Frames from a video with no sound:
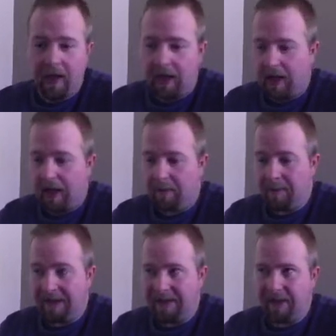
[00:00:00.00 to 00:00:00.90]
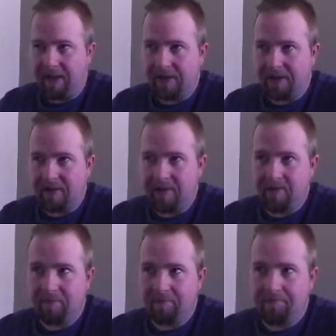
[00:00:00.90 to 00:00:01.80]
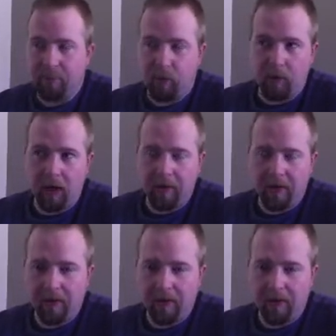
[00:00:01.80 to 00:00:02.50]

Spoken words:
It takes probably